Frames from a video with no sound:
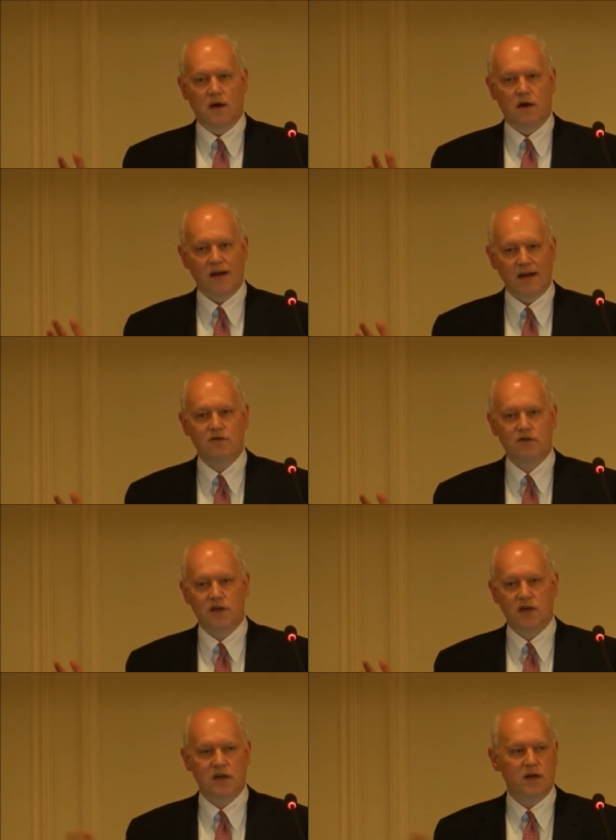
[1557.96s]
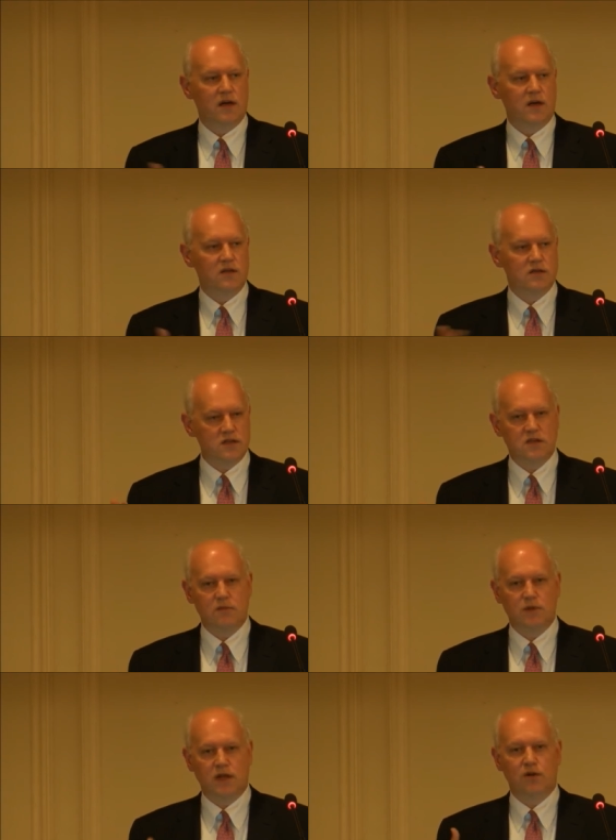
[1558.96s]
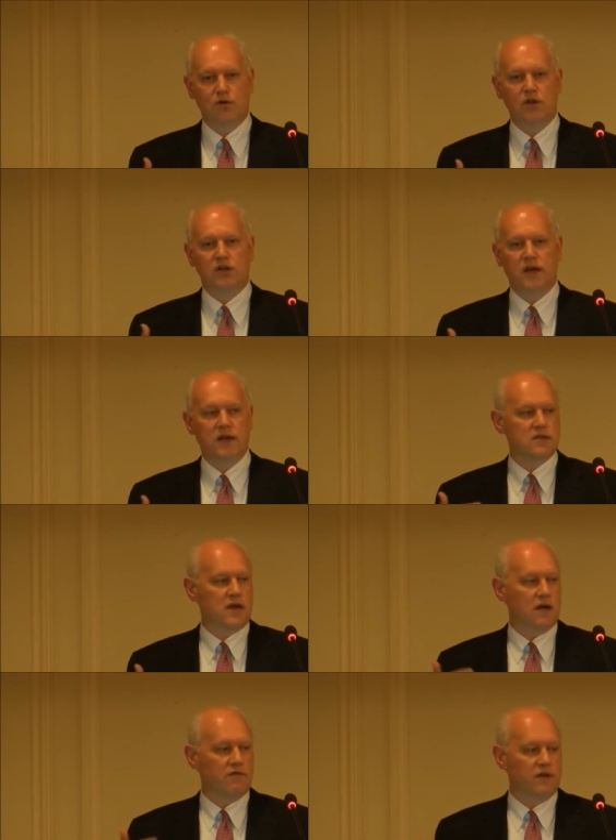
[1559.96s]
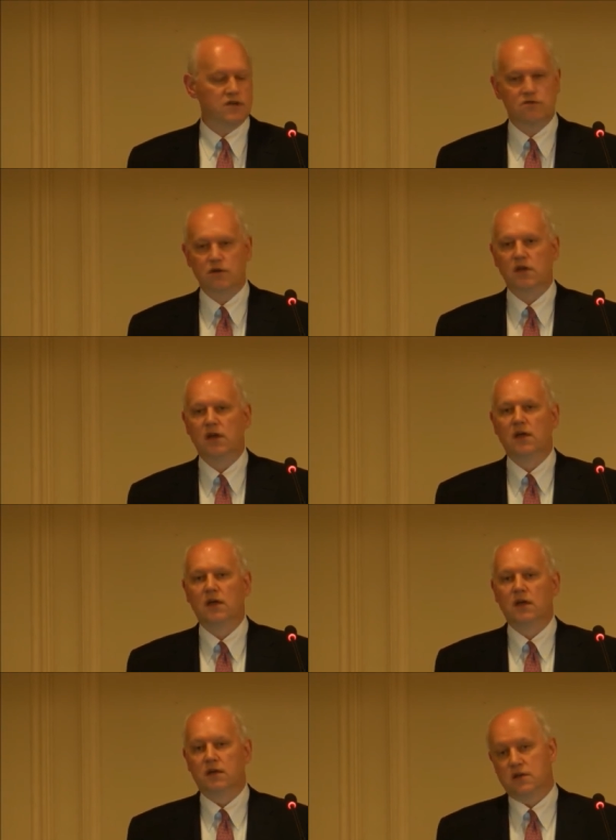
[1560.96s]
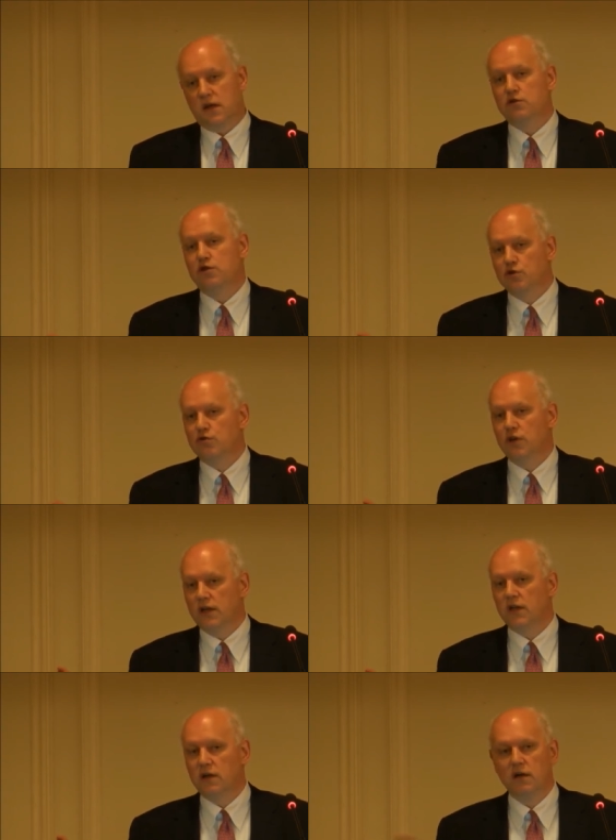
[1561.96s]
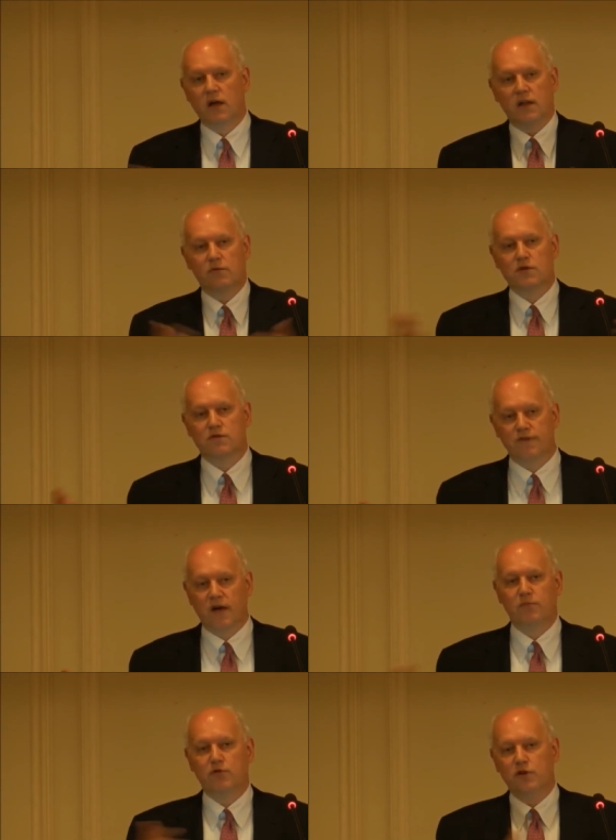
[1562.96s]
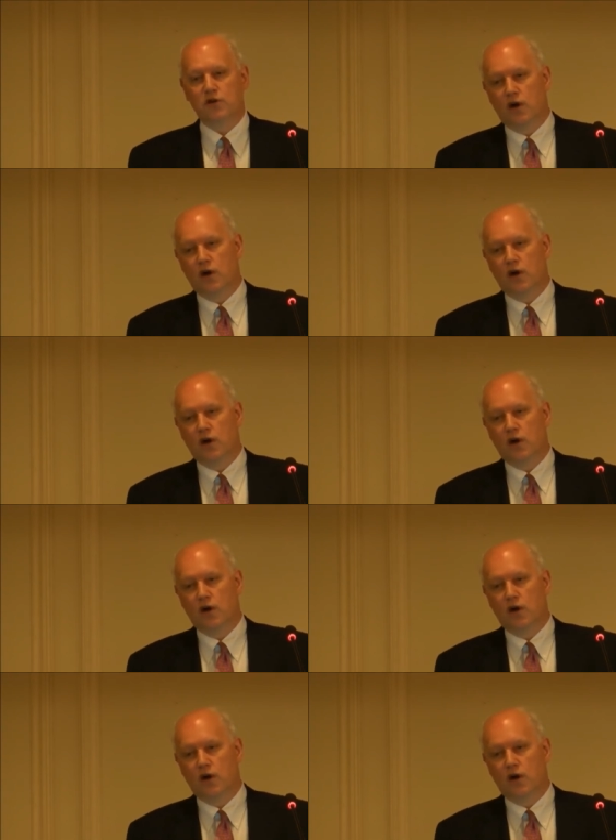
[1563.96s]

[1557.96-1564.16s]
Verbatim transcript: are actually an, a system that only dates out of history. It's actually due to Hitler, and there was a fight between